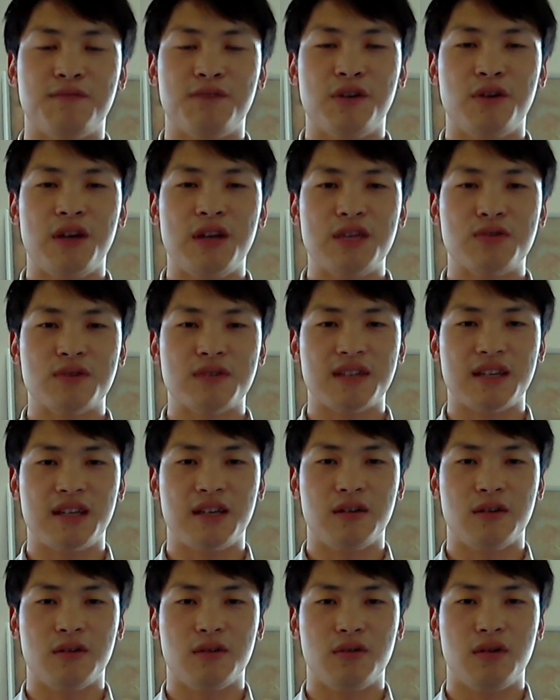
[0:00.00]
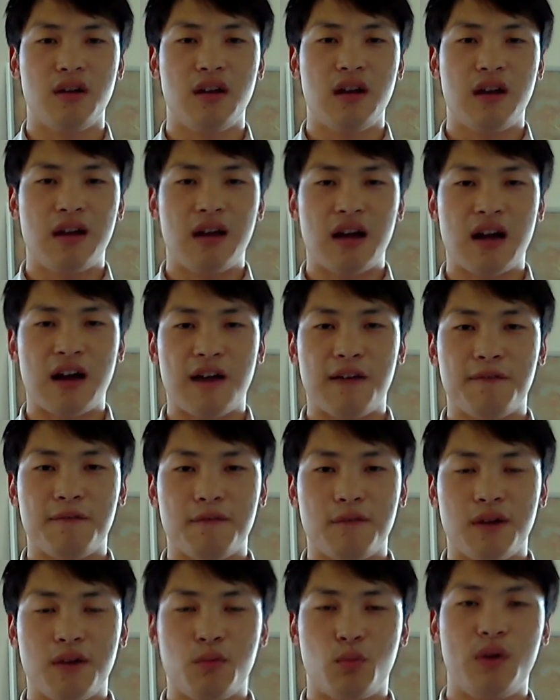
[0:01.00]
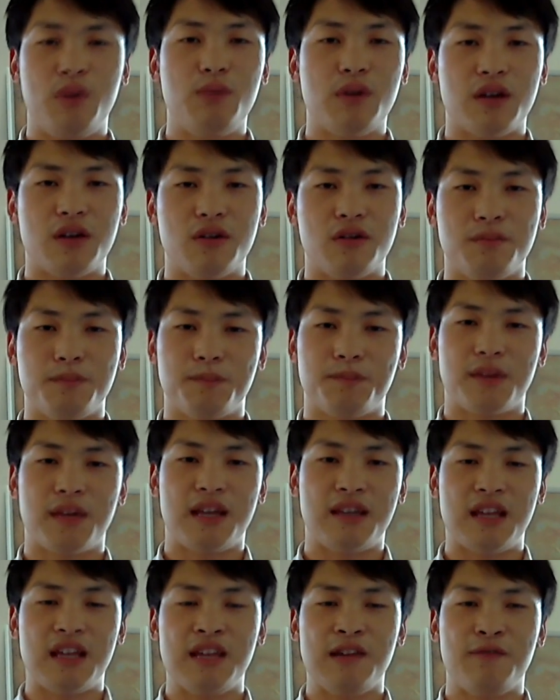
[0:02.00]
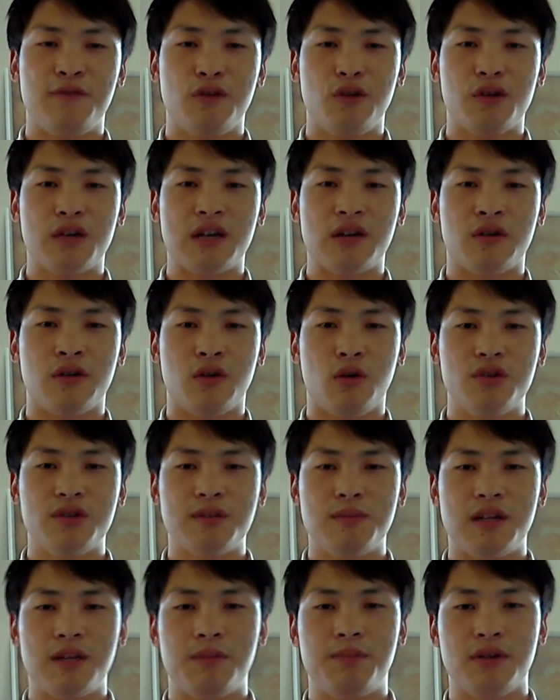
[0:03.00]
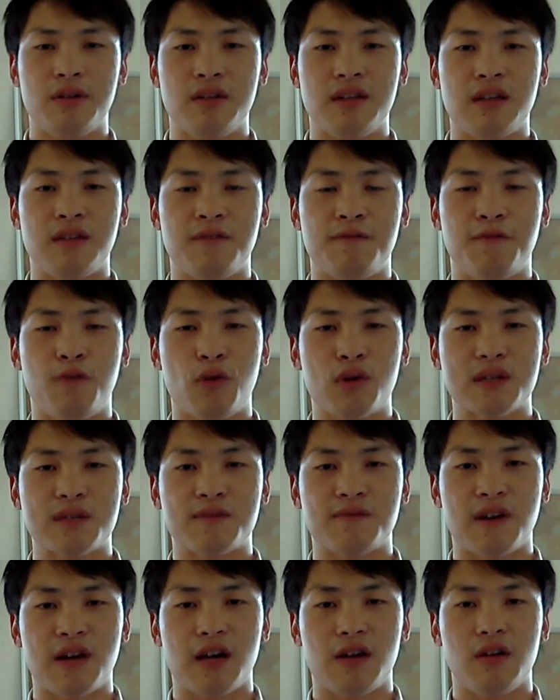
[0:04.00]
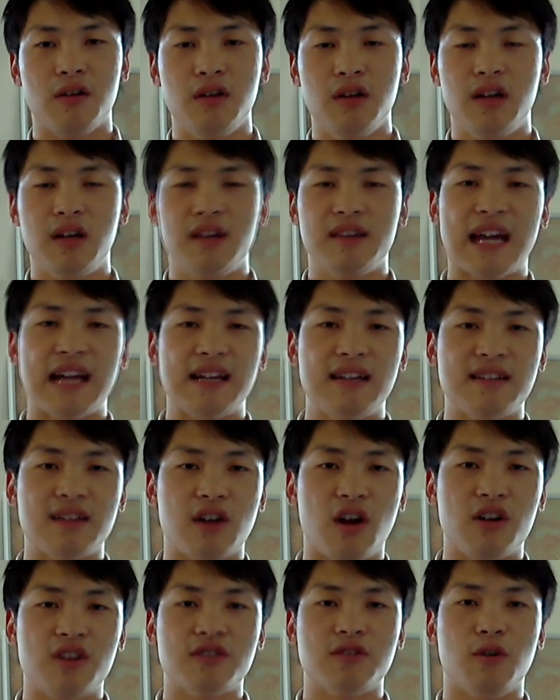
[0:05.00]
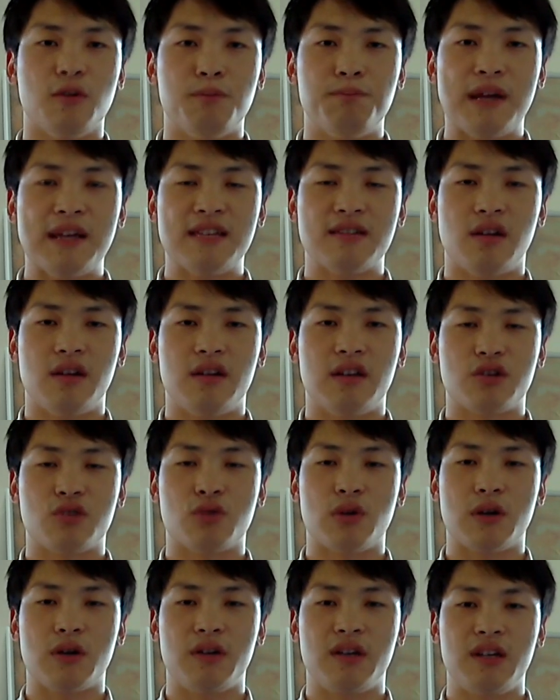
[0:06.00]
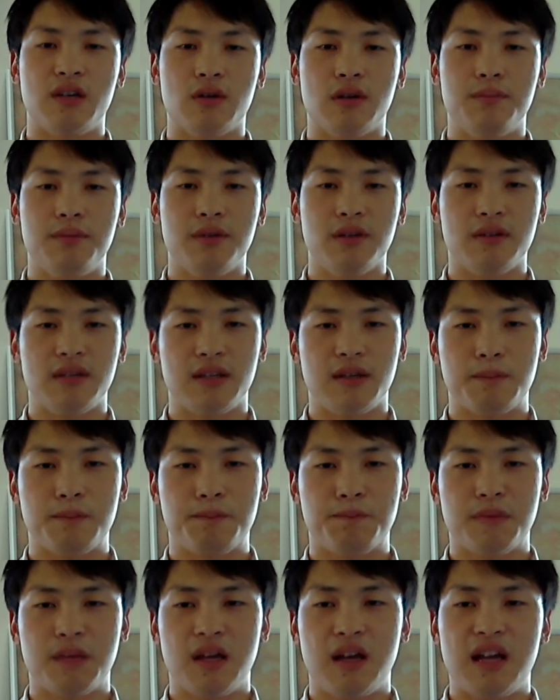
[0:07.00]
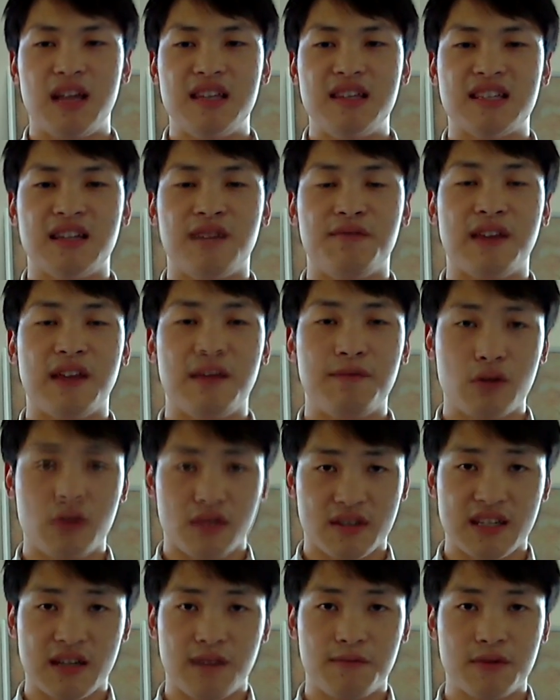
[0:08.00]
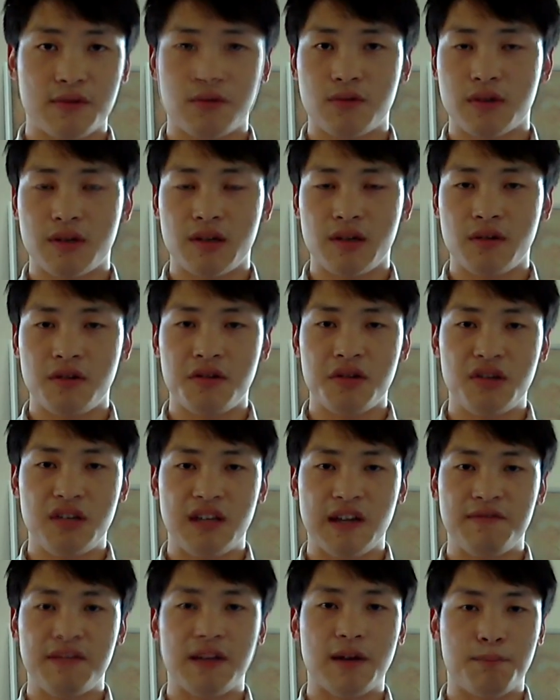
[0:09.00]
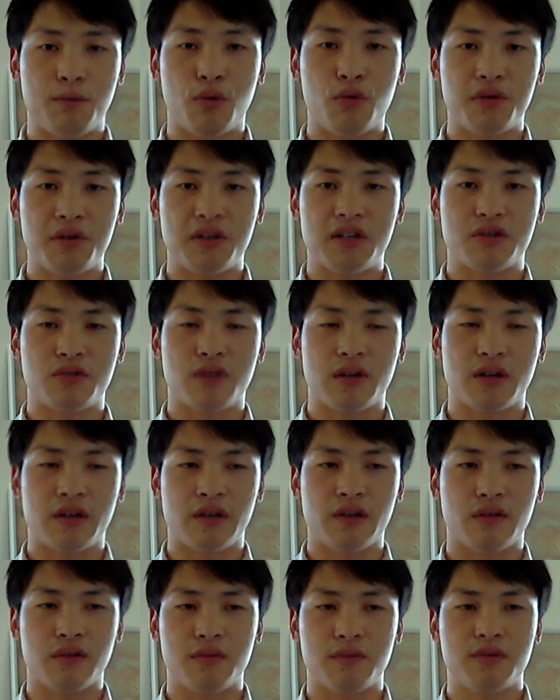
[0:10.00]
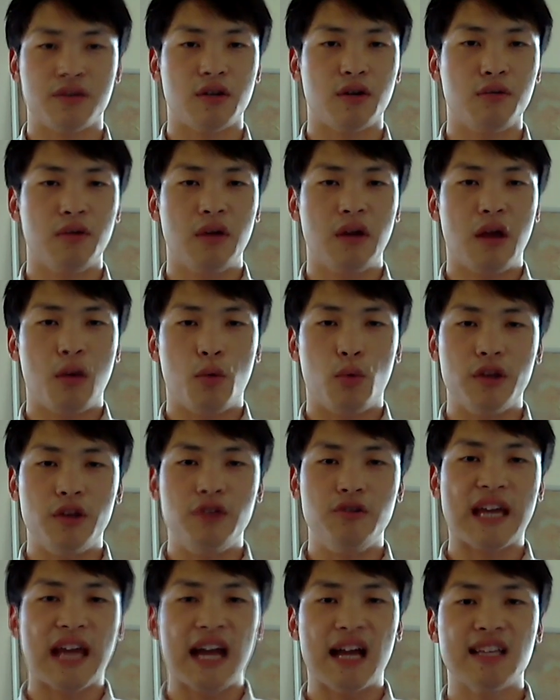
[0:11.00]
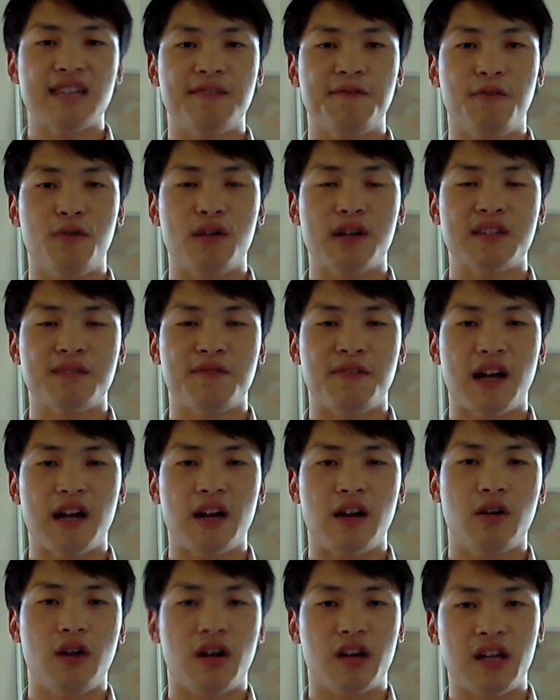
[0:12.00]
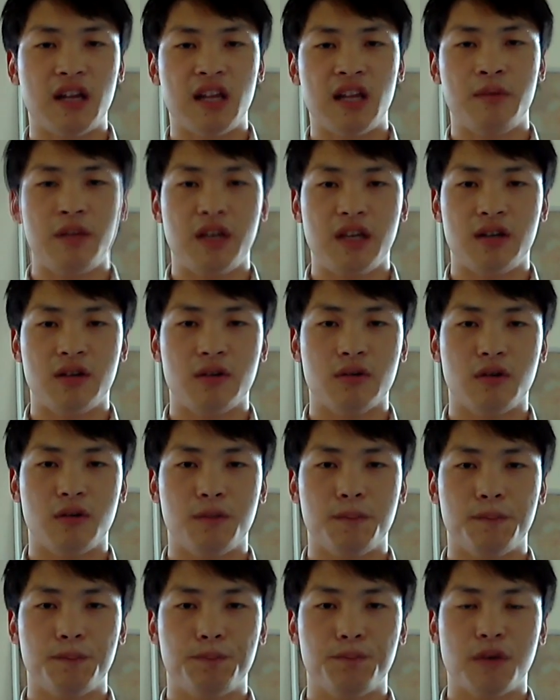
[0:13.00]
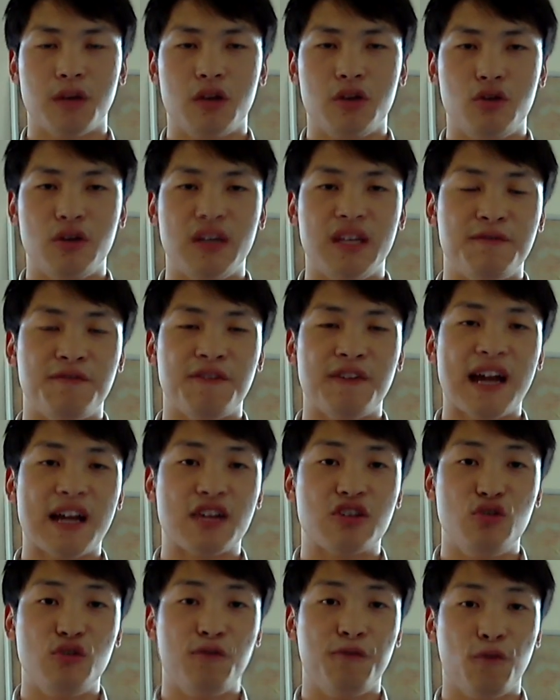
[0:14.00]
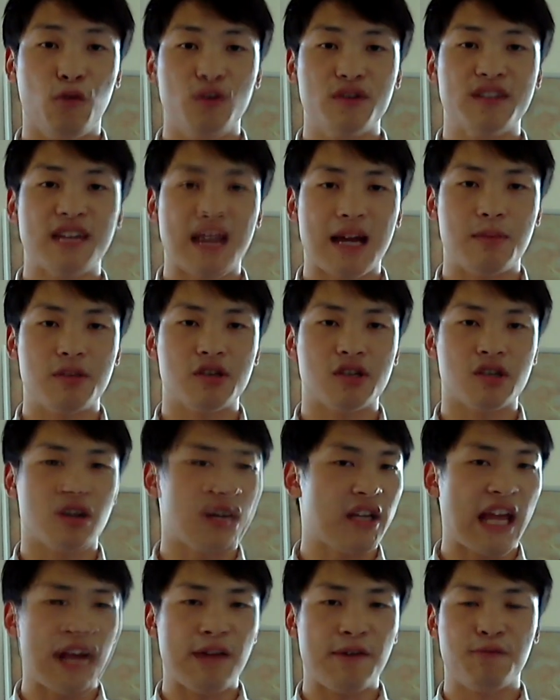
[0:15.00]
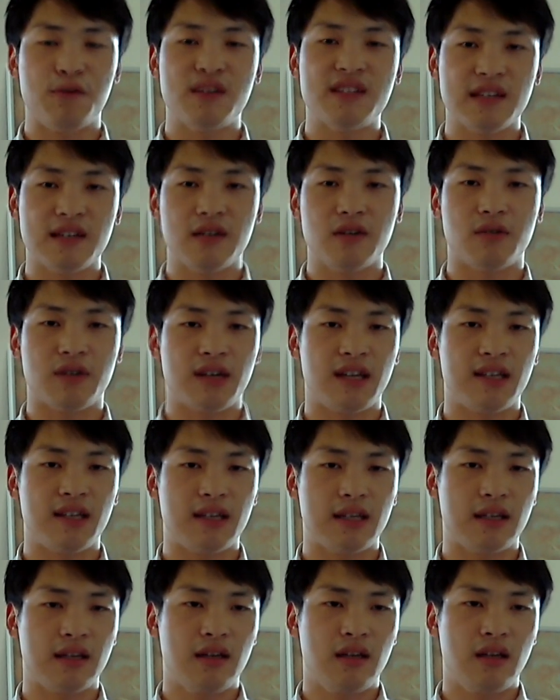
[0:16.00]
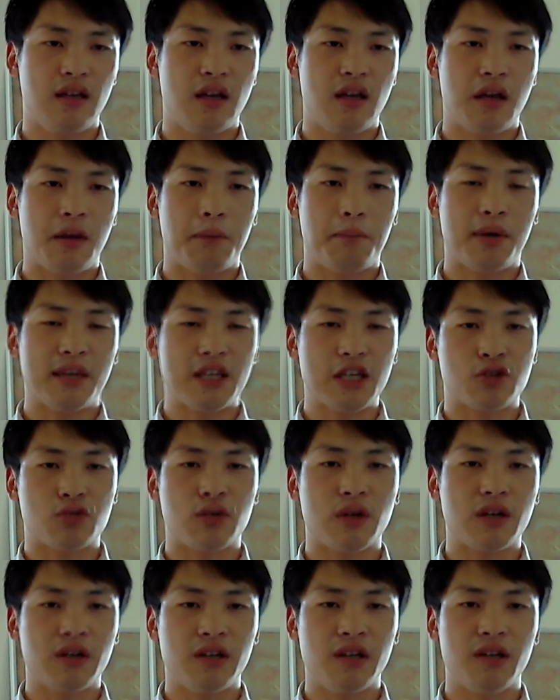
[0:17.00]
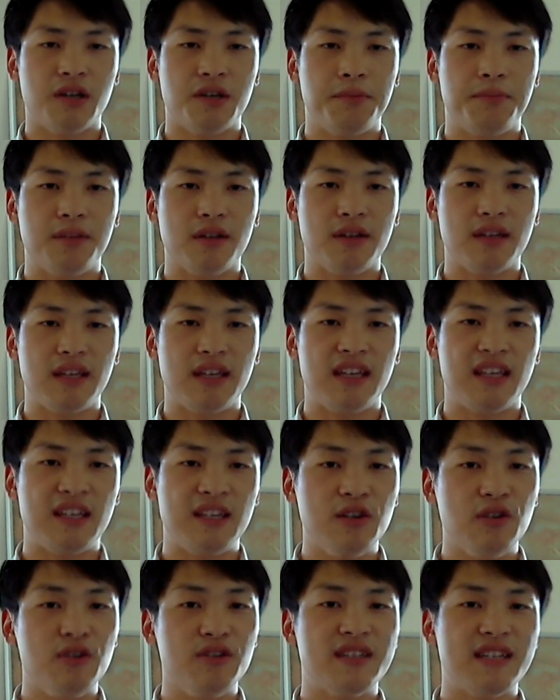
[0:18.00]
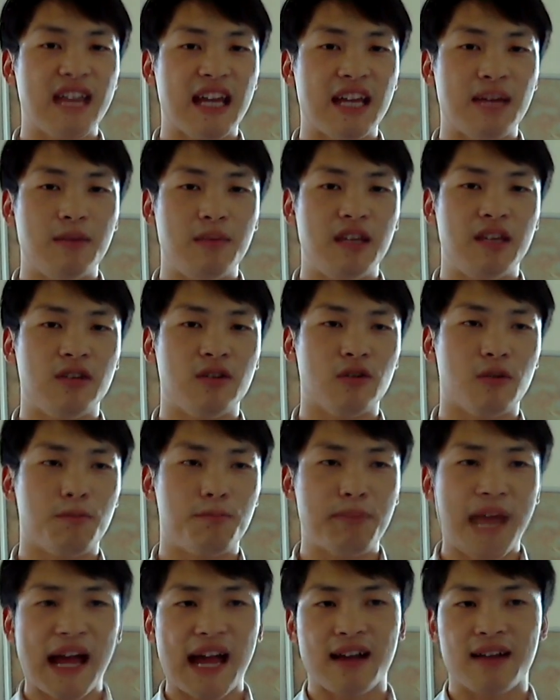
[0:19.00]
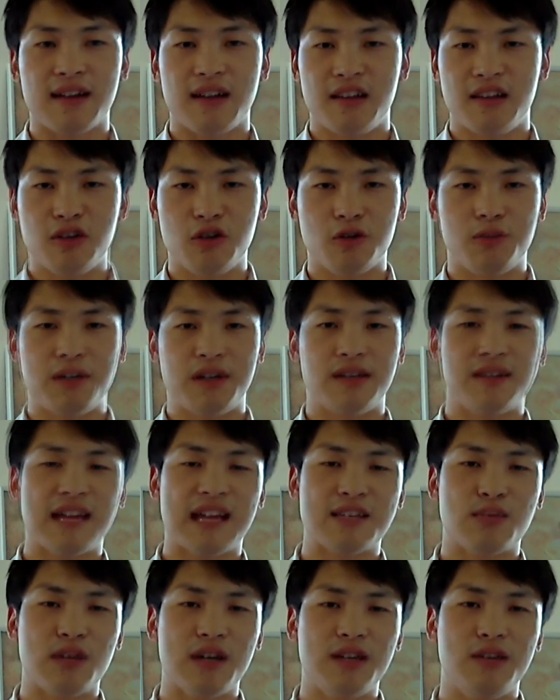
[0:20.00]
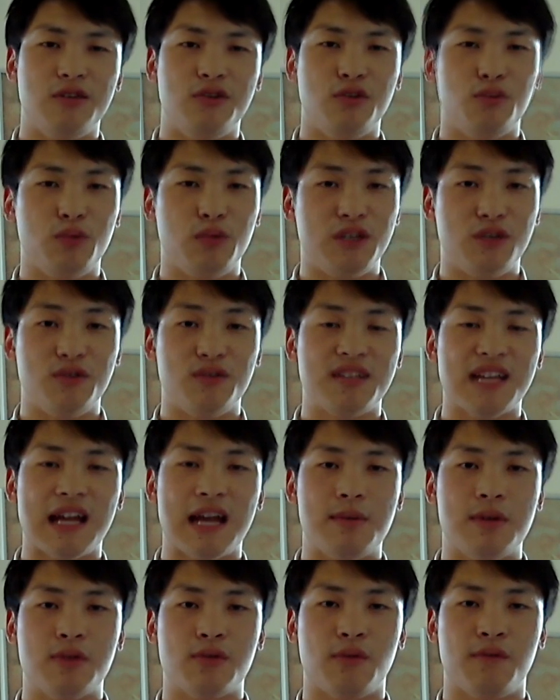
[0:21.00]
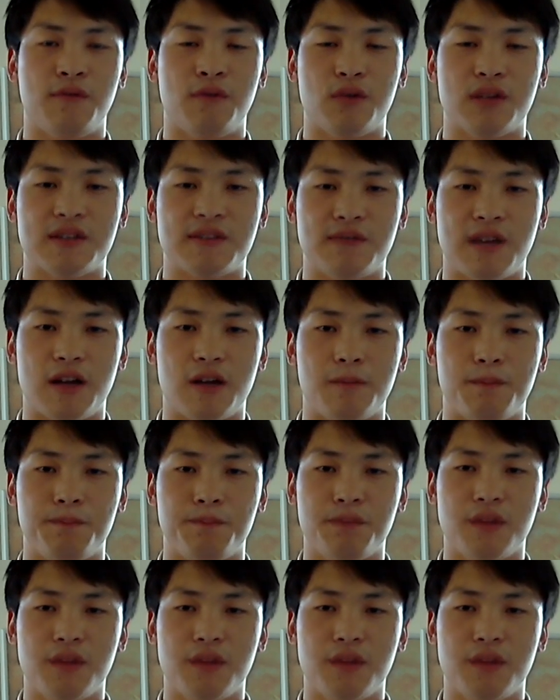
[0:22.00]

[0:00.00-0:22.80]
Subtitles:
a very interesting hero, Windrunner, and then if you look at her ultimate ability, Focus Fire, that is also based on a trigger heal ability. Instead of giving yourself a trigger heal, you give the opponent a trigger heal. So, when you cast Focus Fire on an enemy hero, you in fact do full damage on every single hit, but the trigger heal ability heals the enemy hero back a little bit. That's why you do reduce damage with Focus Fire.